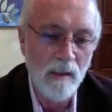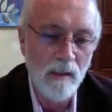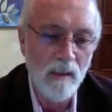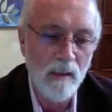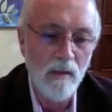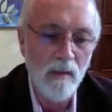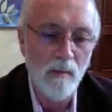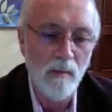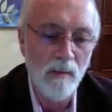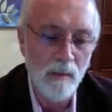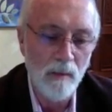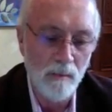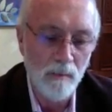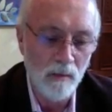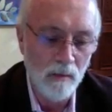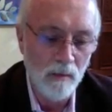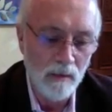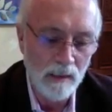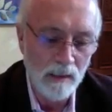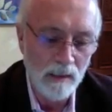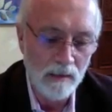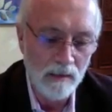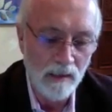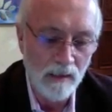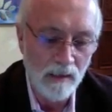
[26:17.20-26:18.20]
people,
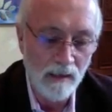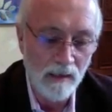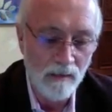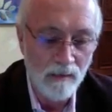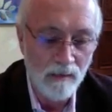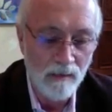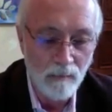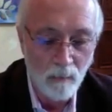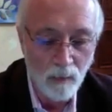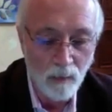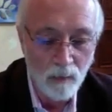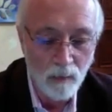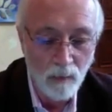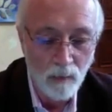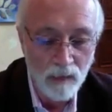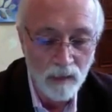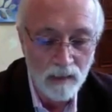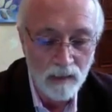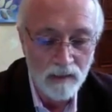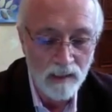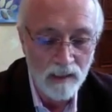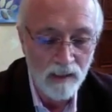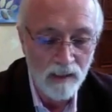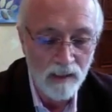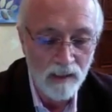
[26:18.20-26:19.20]
and when we
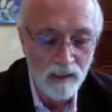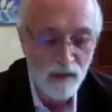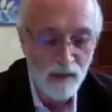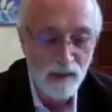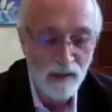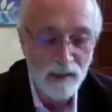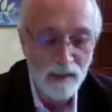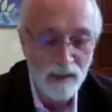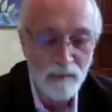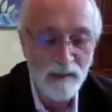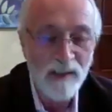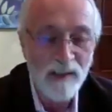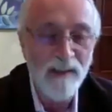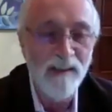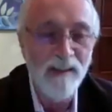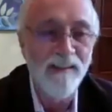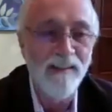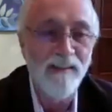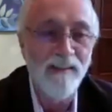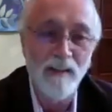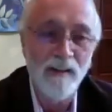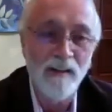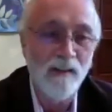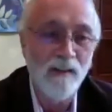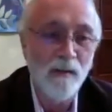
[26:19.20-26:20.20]
teach them in
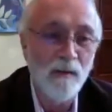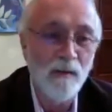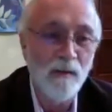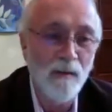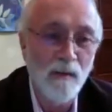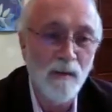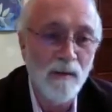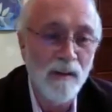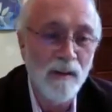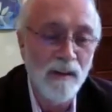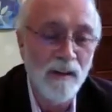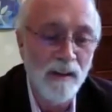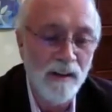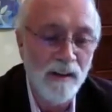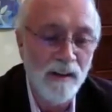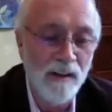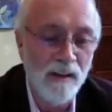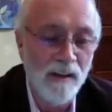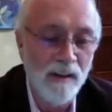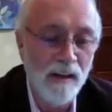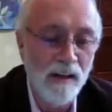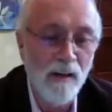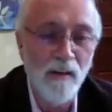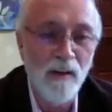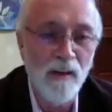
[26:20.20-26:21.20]

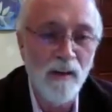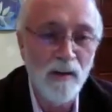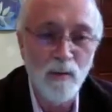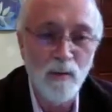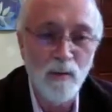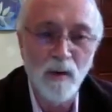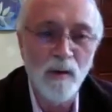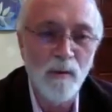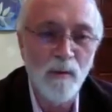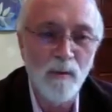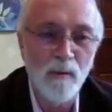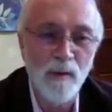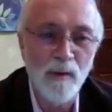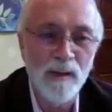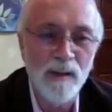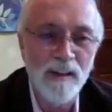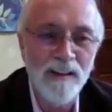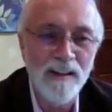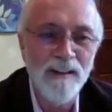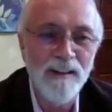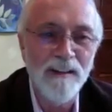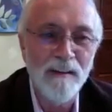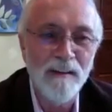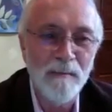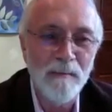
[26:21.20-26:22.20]
the areas where we
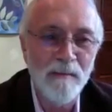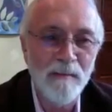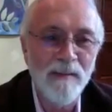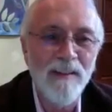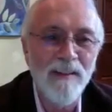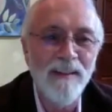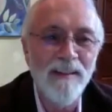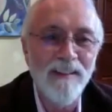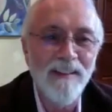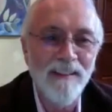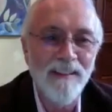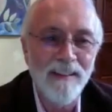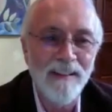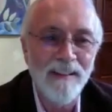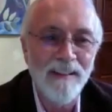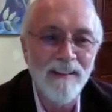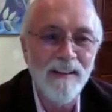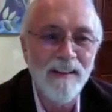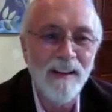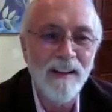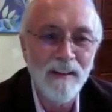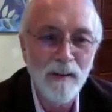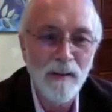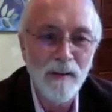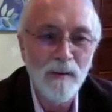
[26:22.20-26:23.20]
need them, they
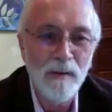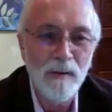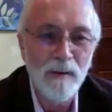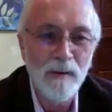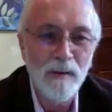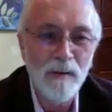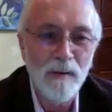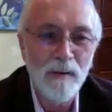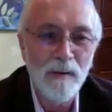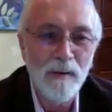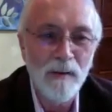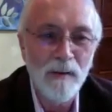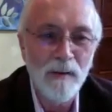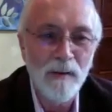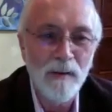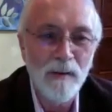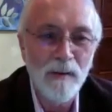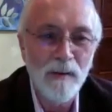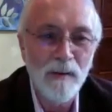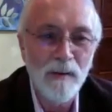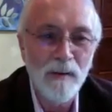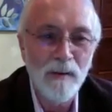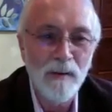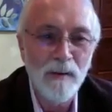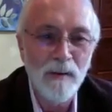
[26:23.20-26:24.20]
do have a tendency to
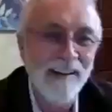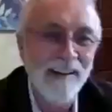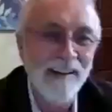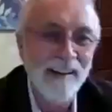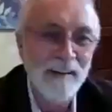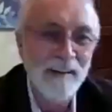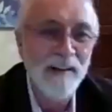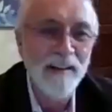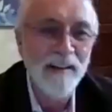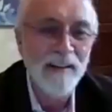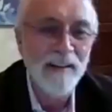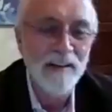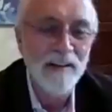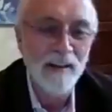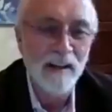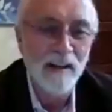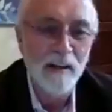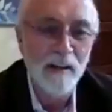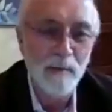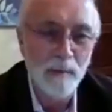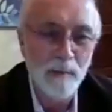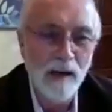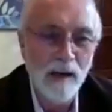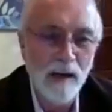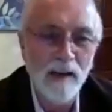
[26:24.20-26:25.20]
stay and set
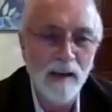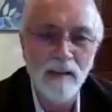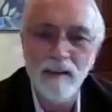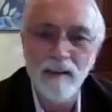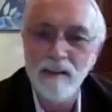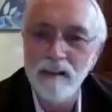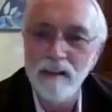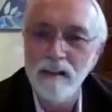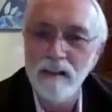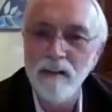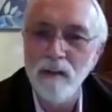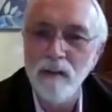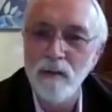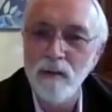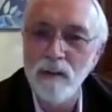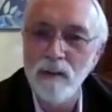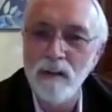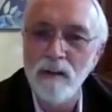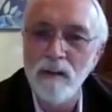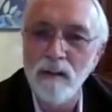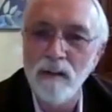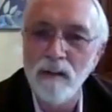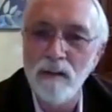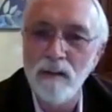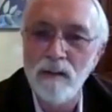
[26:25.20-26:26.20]
up practice in those
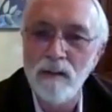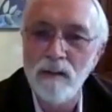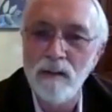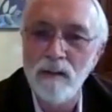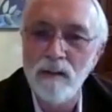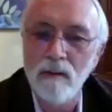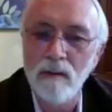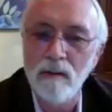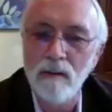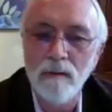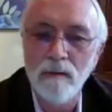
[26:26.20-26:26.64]
areas. So